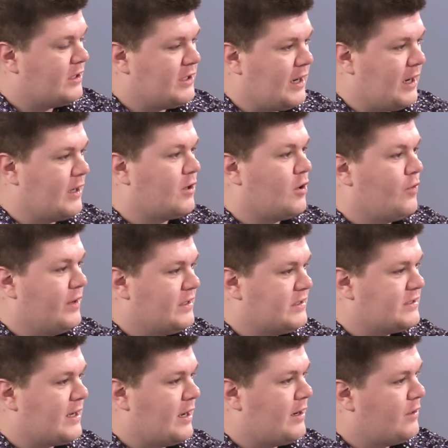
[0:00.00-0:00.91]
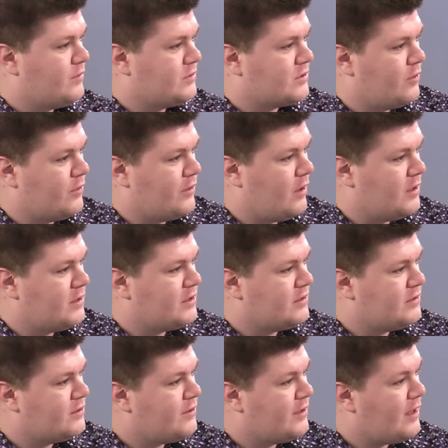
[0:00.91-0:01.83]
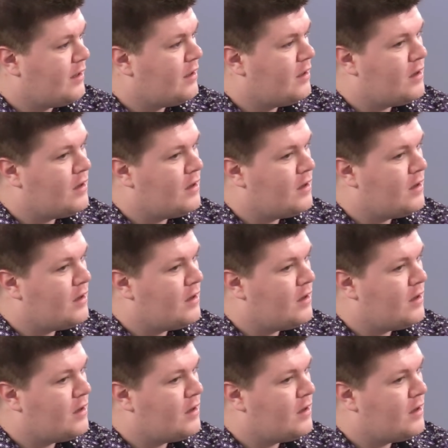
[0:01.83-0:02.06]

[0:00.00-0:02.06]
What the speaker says: You kind of go in to scout out what's going on to do that?